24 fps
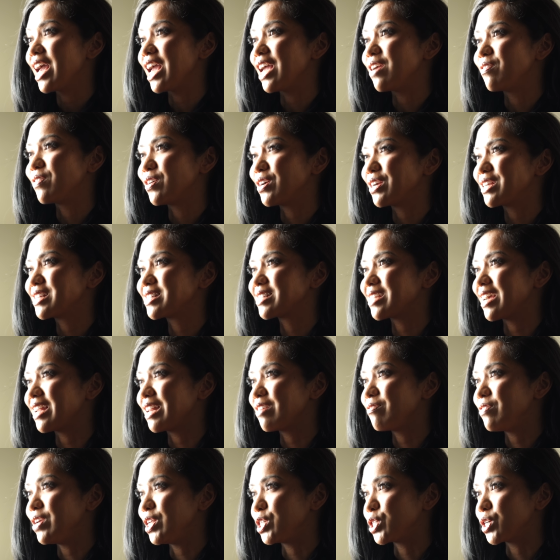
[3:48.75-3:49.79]
A very
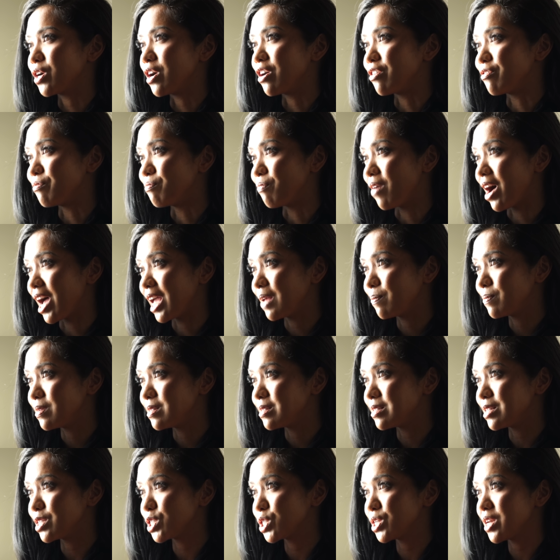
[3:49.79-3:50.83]
exciting feature of my
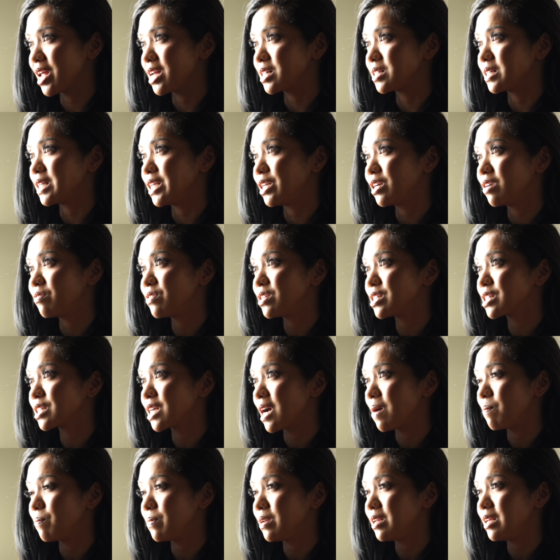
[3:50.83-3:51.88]
position as leader of this
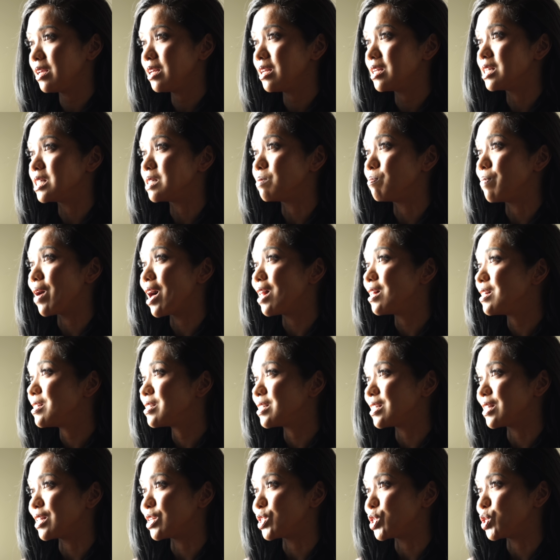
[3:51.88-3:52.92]
company is
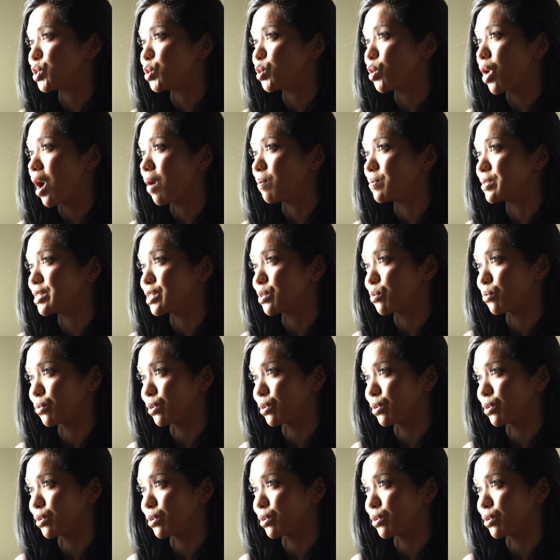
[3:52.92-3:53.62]
balancing the two opposite